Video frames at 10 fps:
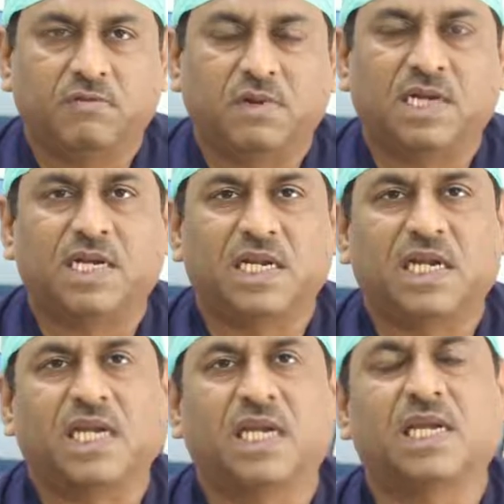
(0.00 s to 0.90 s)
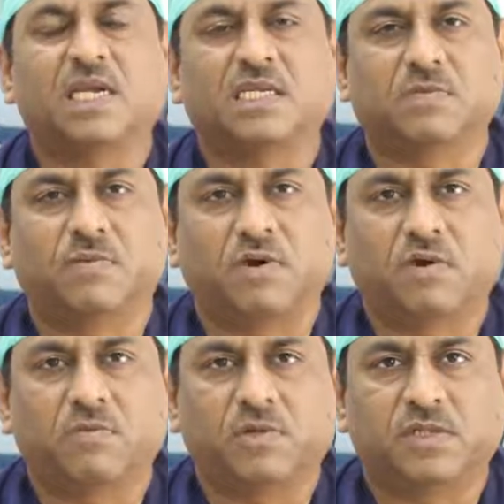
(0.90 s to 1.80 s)
but again, it is a
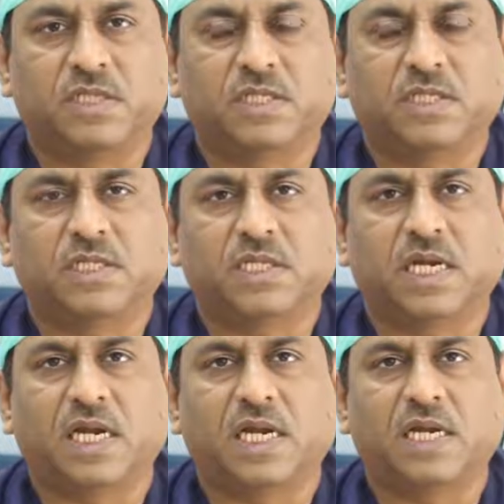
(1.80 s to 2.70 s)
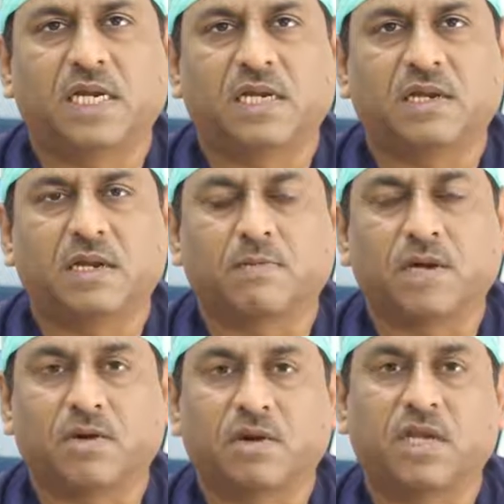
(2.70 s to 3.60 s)
prolonged process and it
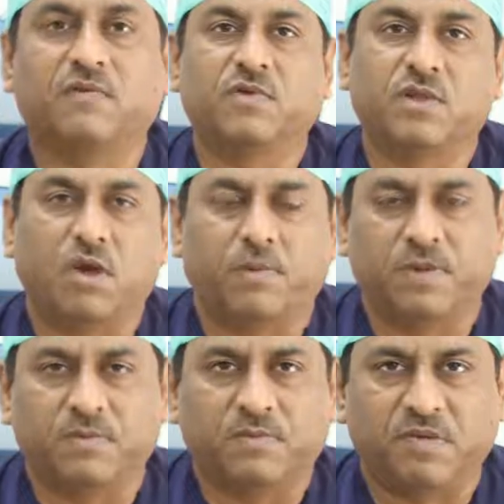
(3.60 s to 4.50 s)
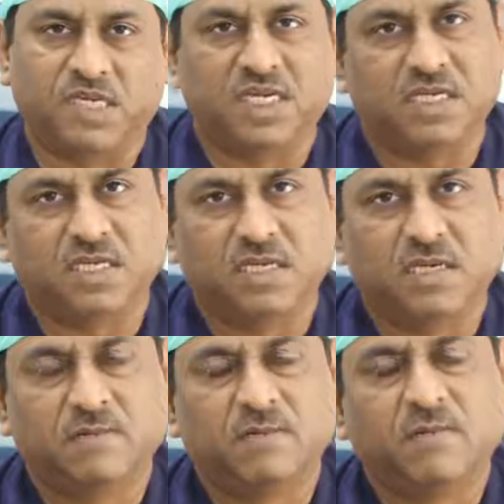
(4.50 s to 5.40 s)
might not you the optimum results.
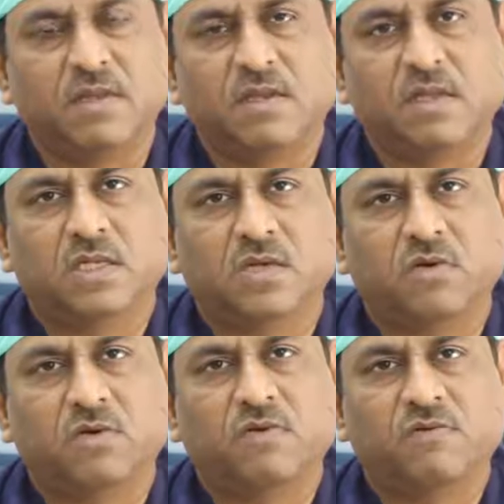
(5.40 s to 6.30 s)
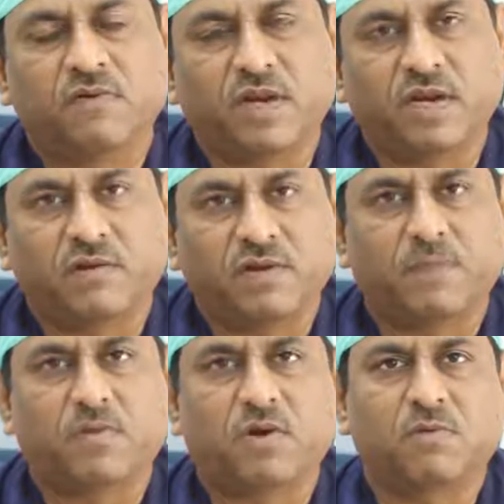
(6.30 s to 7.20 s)
So when
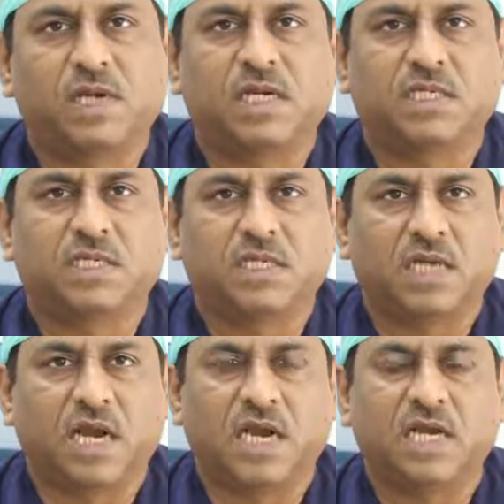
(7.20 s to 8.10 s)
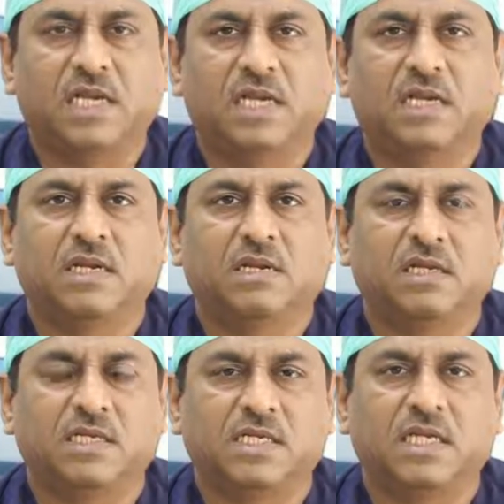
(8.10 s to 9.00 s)
lip augmentation, ideal
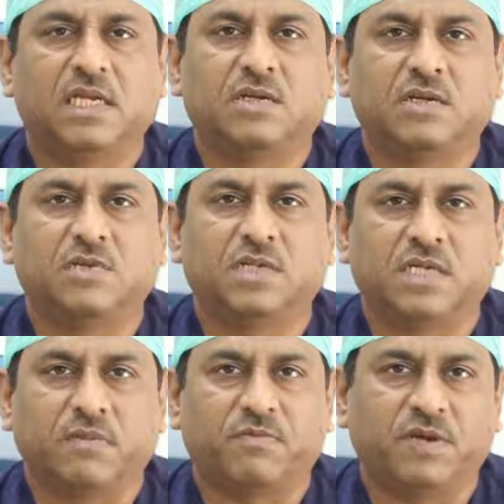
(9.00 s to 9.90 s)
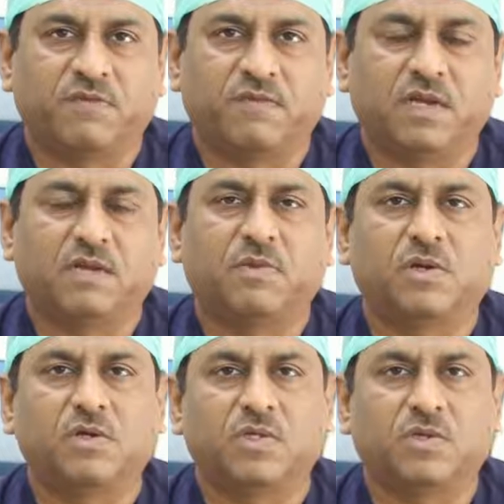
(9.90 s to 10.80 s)
is still to use a temporary filler,
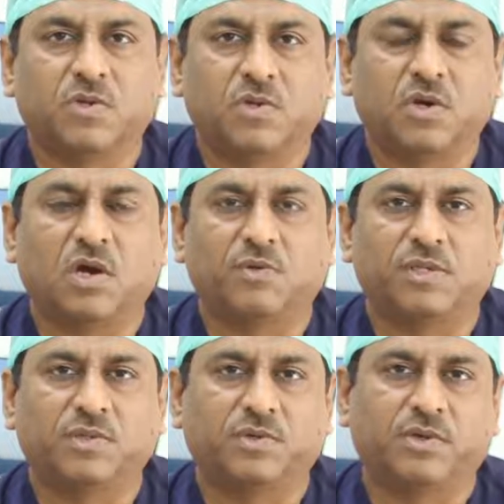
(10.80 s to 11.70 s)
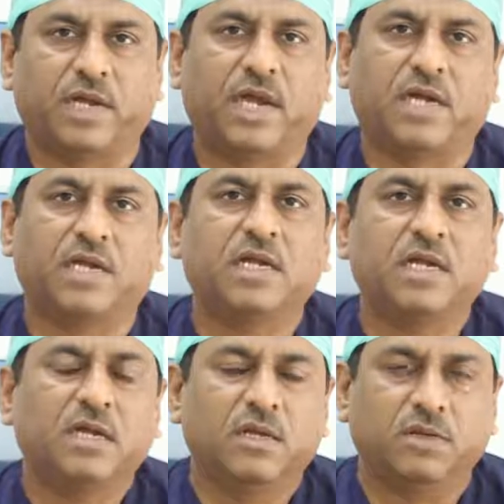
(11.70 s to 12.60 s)
because you know how it's going to act.
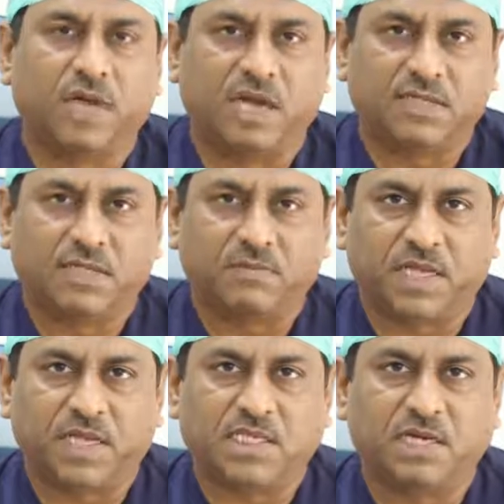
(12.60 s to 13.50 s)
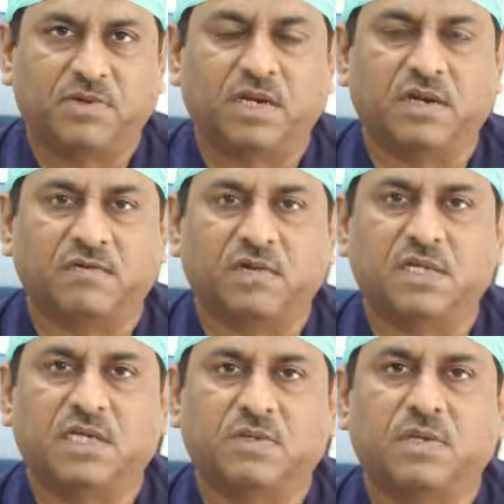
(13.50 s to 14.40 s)
You have some things that you can
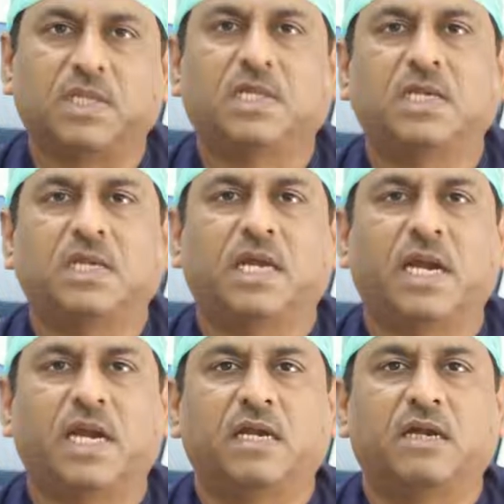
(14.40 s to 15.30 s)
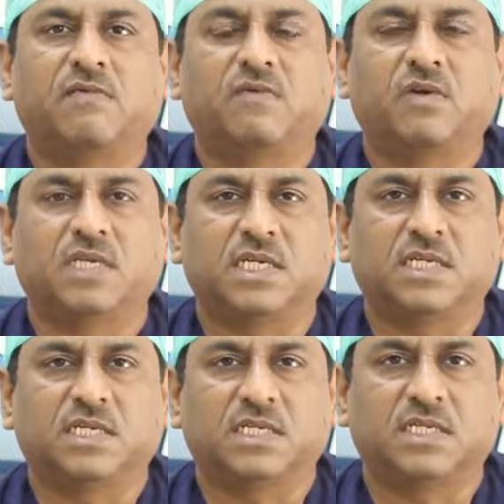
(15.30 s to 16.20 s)
reverse it with, and of course it
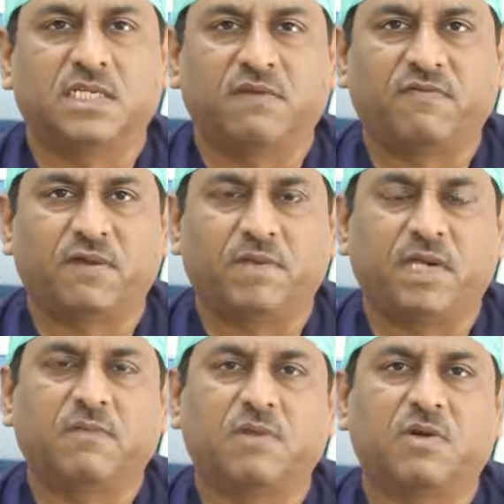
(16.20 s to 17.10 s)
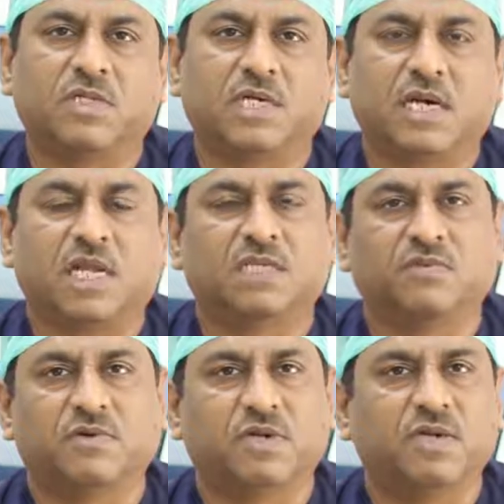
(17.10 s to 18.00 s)
is self-limiting because it lasts
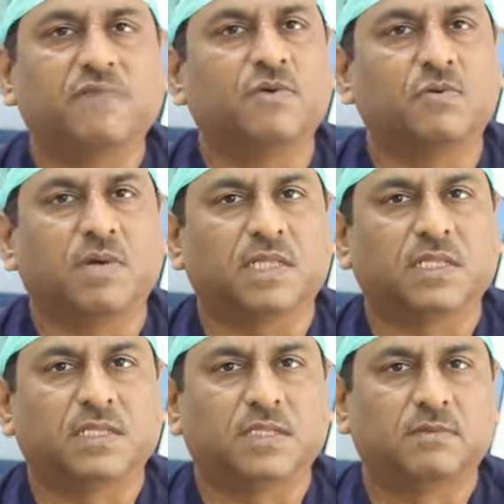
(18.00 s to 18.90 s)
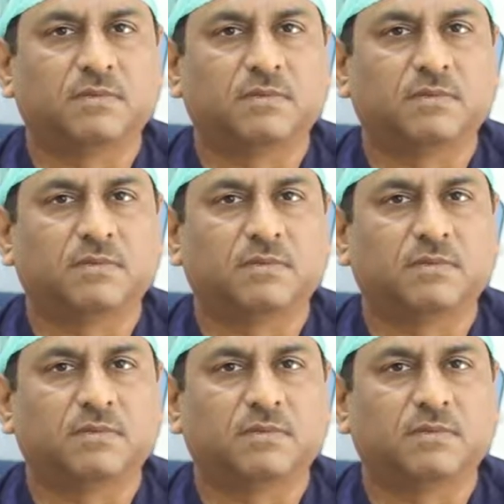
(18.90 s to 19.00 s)
for only a few months.